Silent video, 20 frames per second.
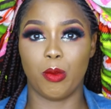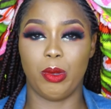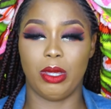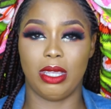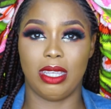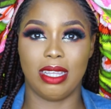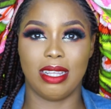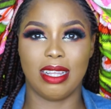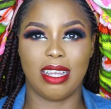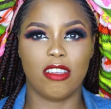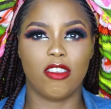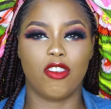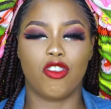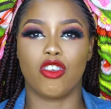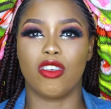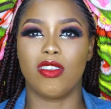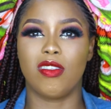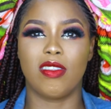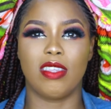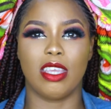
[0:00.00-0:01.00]
beginners,
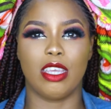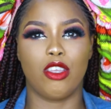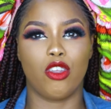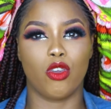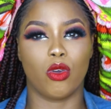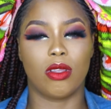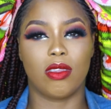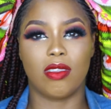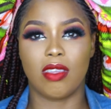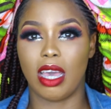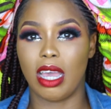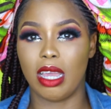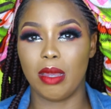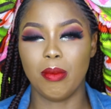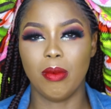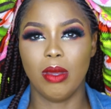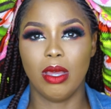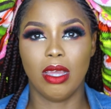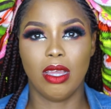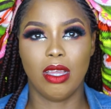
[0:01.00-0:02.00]
just take your
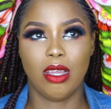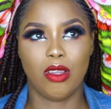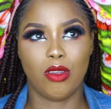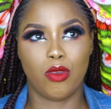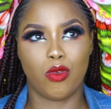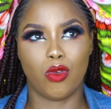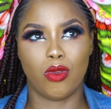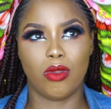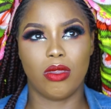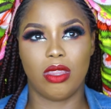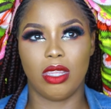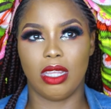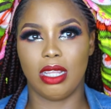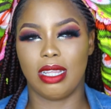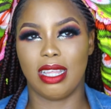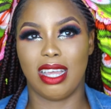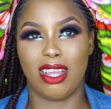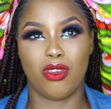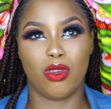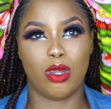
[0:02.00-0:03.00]
time. Don't
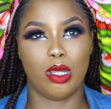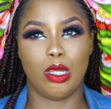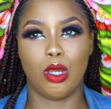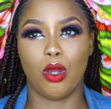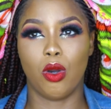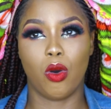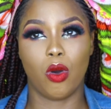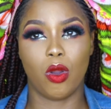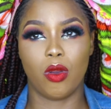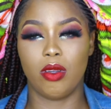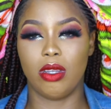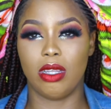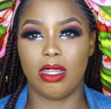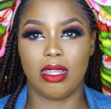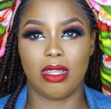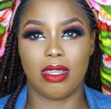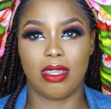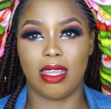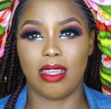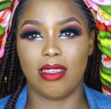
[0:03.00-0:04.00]
think that you're in a
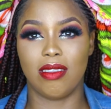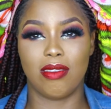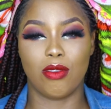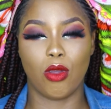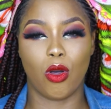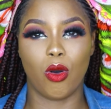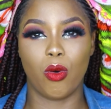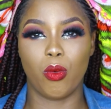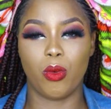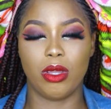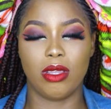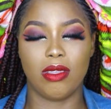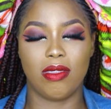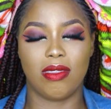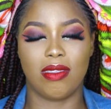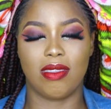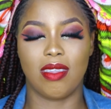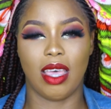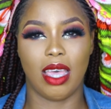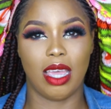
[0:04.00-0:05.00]
hurry. There's
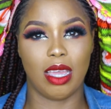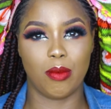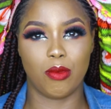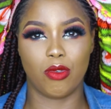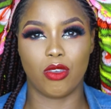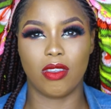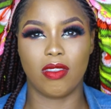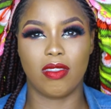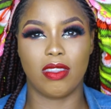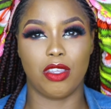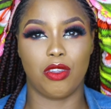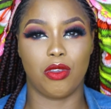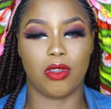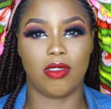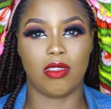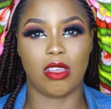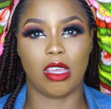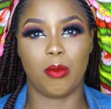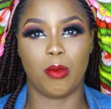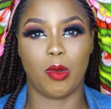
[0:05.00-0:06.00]
always time. Just take
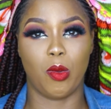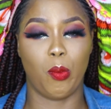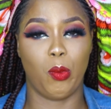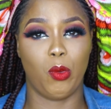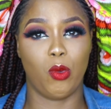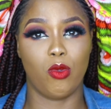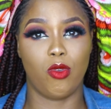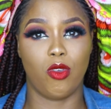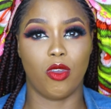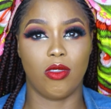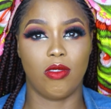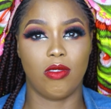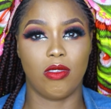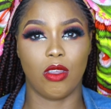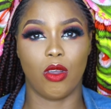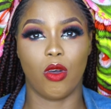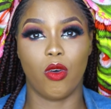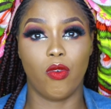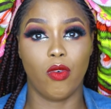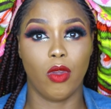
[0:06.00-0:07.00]
your time and build
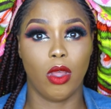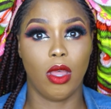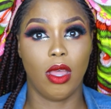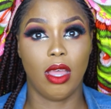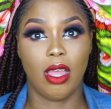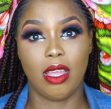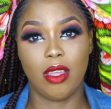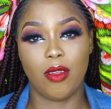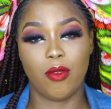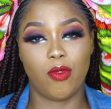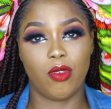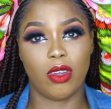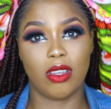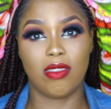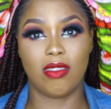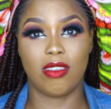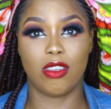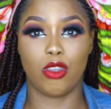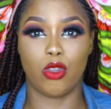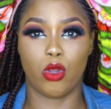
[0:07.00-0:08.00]
yourself.
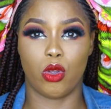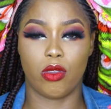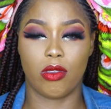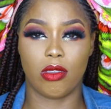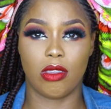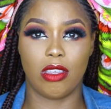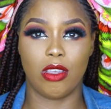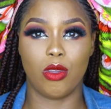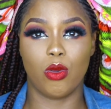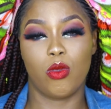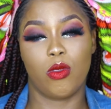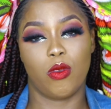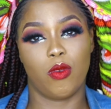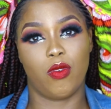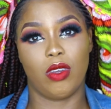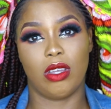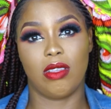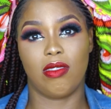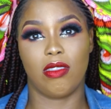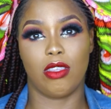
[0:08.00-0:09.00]
Invest in your skills,
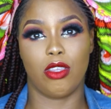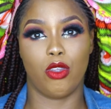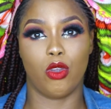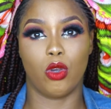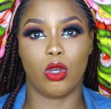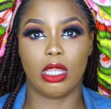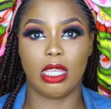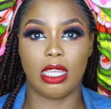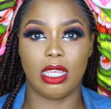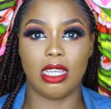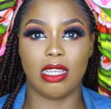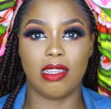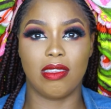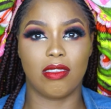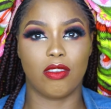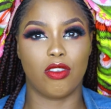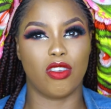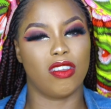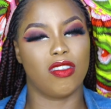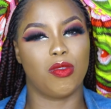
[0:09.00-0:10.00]
invest in your
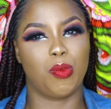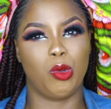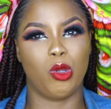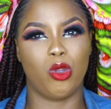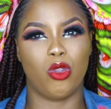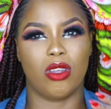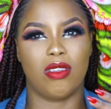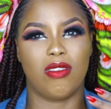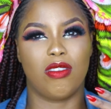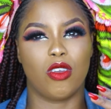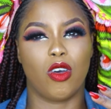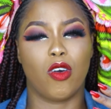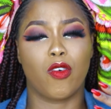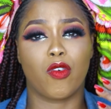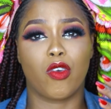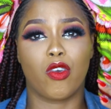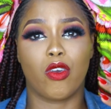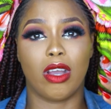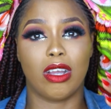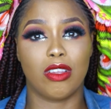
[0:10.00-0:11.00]
kits. Just build
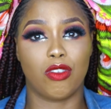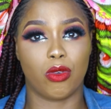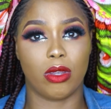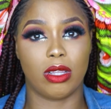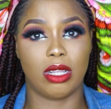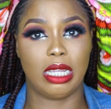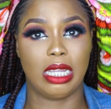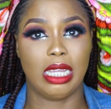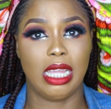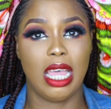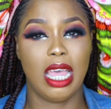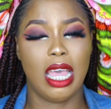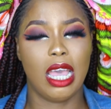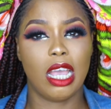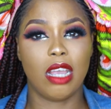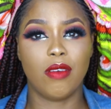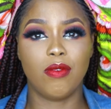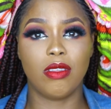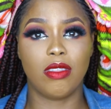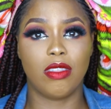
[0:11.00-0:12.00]
yourself gradually.
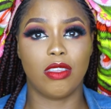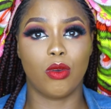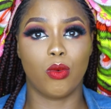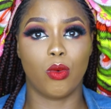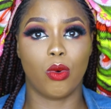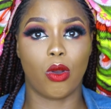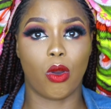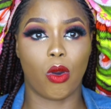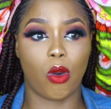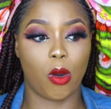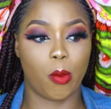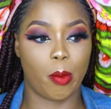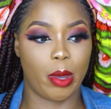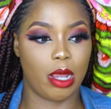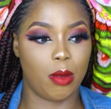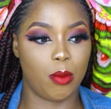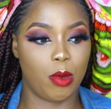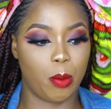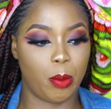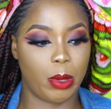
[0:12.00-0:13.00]
Everything will come.
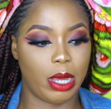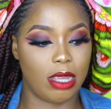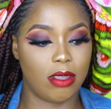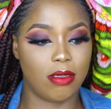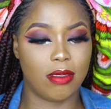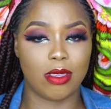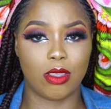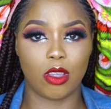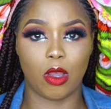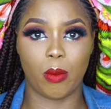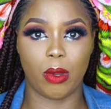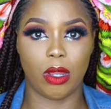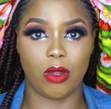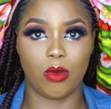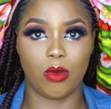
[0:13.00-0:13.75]
I remember I used to tell my